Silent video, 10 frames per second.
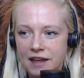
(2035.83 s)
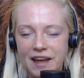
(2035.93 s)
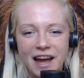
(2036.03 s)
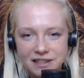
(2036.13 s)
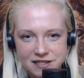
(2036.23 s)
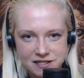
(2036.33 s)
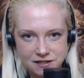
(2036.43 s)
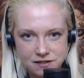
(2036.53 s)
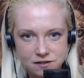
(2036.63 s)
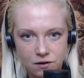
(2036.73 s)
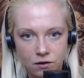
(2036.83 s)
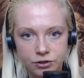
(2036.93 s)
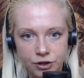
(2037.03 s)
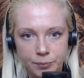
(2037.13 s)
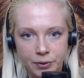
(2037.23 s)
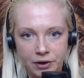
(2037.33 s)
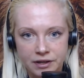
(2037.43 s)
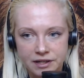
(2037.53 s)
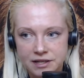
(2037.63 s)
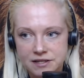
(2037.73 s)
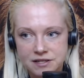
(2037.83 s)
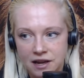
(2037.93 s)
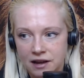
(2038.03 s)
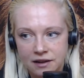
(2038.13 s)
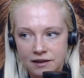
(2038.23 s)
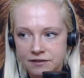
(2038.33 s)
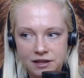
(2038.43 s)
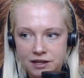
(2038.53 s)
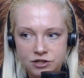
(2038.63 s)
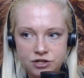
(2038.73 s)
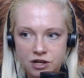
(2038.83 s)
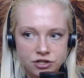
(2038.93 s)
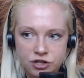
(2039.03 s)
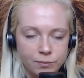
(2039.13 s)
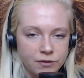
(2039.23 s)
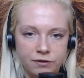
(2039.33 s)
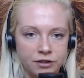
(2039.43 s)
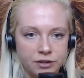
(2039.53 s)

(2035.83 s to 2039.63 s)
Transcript: analysis on your part is I I think it sh- it should be